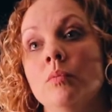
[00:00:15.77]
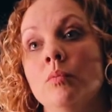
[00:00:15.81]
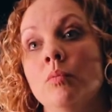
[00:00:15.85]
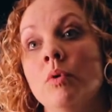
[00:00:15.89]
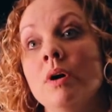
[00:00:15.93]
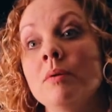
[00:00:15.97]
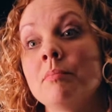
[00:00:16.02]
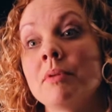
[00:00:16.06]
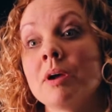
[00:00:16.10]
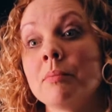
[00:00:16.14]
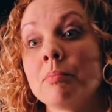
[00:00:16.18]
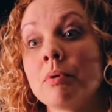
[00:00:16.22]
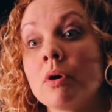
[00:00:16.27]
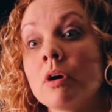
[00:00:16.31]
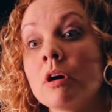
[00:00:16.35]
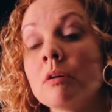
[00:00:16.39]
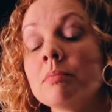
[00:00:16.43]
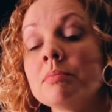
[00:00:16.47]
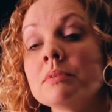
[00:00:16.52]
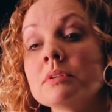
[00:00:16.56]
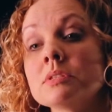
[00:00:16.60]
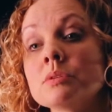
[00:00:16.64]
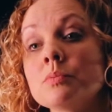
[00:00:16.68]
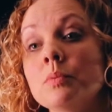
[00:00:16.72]
what my
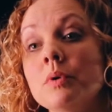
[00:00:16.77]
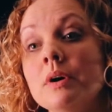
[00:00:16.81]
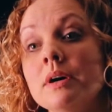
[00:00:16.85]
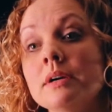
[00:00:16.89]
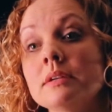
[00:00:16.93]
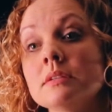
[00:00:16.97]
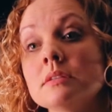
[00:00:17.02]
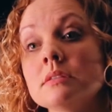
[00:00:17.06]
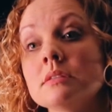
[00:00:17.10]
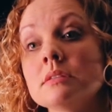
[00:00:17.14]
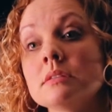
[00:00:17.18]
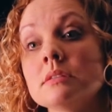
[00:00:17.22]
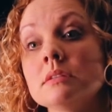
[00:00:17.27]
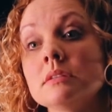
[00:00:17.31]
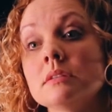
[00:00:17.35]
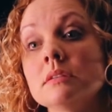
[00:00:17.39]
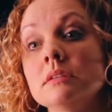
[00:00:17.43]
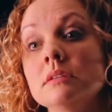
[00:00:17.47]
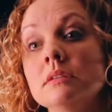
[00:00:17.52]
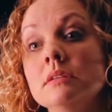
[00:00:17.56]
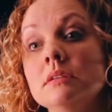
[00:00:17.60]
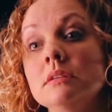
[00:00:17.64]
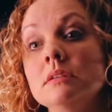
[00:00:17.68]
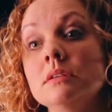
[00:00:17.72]
purpose was.
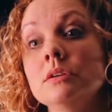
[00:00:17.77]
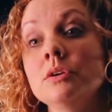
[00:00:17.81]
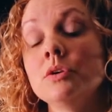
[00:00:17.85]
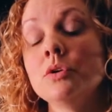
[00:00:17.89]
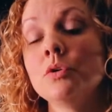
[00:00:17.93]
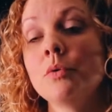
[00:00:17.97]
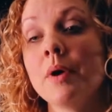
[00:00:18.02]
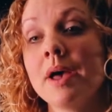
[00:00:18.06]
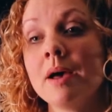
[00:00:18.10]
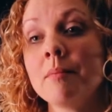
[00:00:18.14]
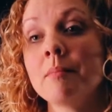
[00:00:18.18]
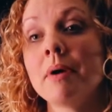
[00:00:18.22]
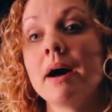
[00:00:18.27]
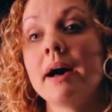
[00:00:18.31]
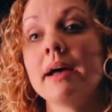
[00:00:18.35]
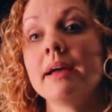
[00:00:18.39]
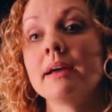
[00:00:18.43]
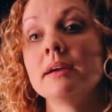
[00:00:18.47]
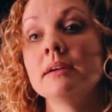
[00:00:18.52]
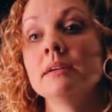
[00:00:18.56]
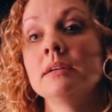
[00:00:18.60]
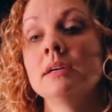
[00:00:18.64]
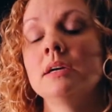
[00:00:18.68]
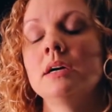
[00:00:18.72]
Who am
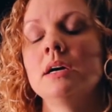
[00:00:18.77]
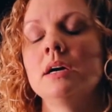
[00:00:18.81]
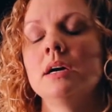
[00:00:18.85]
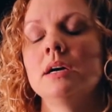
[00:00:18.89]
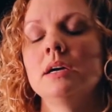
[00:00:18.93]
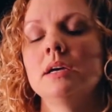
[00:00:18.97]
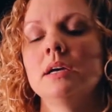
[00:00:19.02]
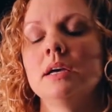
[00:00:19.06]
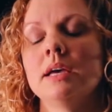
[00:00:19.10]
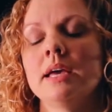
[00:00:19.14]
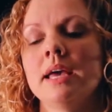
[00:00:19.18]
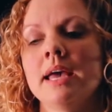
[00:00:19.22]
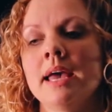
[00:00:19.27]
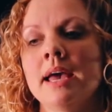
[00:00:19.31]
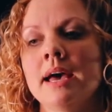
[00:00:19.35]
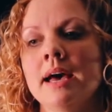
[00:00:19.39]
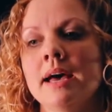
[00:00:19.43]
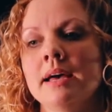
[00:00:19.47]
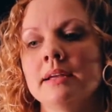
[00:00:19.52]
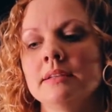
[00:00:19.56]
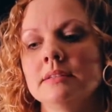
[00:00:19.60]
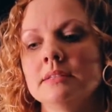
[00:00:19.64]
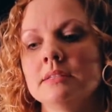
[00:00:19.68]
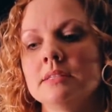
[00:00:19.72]
I?
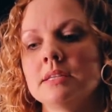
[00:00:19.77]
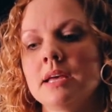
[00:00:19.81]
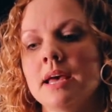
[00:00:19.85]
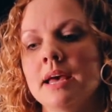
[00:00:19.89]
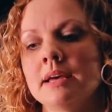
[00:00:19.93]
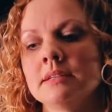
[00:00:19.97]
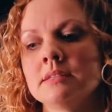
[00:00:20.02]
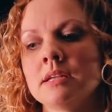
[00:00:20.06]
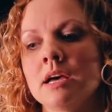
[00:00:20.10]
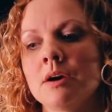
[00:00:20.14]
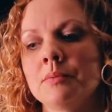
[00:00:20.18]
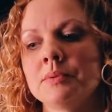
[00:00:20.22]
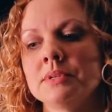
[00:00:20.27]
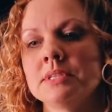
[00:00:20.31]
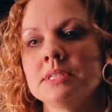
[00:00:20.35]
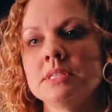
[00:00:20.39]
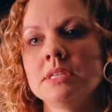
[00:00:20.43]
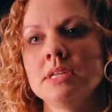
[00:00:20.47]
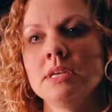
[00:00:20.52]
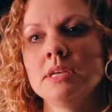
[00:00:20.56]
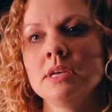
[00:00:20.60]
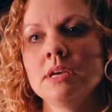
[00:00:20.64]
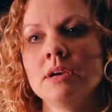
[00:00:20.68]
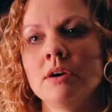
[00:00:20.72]
And as I was
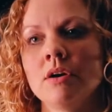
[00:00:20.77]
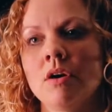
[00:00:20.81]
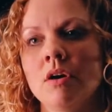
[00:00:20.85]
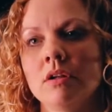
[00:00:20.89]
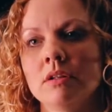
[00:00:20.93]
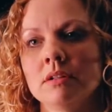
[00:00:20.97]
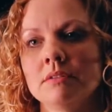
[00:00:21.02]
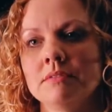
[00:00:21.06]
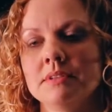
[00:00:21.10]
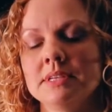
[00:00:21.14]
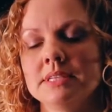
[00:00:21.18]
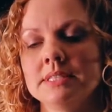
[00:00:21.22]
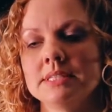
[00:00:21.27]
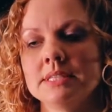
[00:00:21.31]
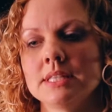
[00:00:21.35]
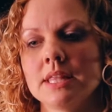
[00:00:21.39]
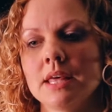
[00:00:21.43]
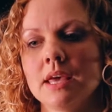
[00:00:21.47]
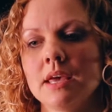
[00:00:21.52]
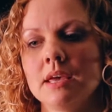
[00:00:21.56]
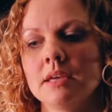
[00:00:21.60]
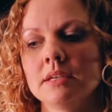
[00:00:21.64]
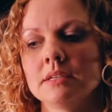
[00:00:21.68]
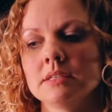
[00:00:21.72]
seeking all of these
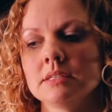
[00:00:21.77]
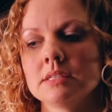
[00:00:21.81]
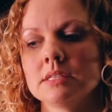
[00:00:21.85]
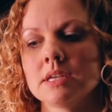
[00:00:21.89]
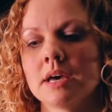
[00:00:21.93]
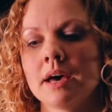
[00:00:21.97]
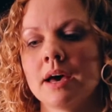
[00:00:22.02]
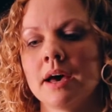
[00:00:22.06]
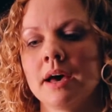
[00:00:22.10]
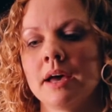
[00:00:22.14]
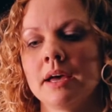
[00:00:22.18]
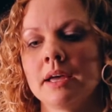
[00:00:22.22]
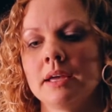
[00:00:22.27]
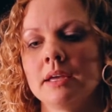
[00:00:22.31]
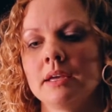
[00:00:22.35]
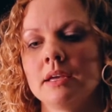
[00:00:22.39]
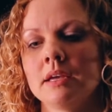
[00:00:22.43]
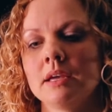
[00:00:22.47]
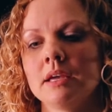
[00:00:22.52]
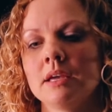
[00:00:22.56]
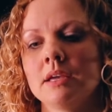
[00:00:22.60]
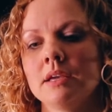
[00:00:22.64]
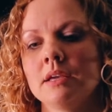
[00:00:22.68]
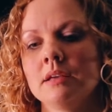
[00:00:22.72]
things, I
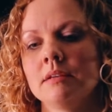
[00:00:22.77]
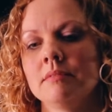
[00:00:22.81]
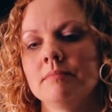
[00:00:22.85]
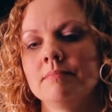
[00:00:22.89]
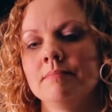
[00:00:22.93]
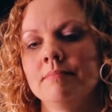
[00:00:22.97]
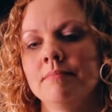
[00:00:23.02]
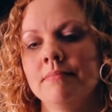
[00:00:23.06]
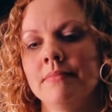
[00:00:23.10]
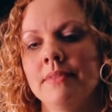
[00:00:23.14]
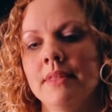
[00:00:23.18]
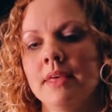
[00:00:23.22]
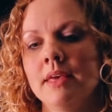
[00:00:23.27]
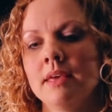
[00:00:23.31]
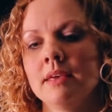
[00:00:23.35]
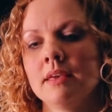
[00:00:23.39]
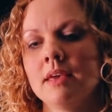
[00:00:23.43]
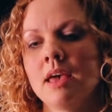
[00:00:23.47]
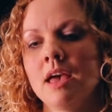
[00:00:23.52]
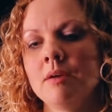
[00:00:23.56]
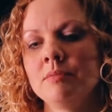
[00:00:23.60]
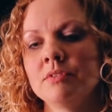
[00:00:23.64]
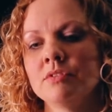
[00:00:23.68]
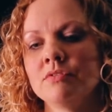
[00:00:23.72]

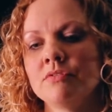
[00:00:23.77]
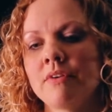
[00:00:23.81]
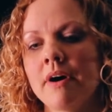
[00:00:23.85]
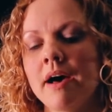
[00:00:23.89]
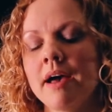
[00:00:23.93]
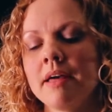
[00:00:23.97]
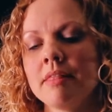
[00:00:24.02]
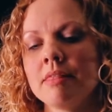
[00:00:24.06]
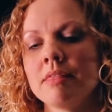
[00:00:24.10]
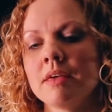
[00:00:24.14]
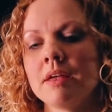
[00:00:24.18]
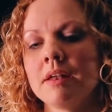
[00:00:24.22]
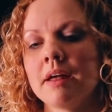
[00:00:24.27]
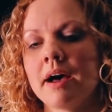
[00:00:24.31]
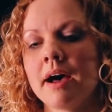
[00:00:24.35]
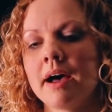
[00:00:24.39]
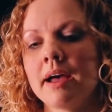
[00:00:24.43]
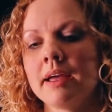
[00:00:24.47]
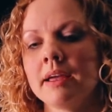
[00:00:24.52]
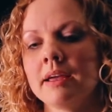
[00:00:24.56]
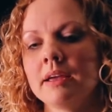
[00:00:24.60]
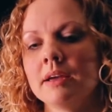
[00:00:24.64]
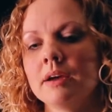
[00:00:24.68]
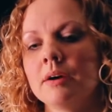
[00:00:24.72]
came to find that
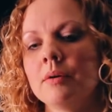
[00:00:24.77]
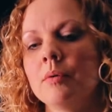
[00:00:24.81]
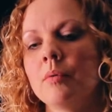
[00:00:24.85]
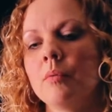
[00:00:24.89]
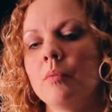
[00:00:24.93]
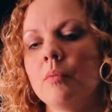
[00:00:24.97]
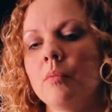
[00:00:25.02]
I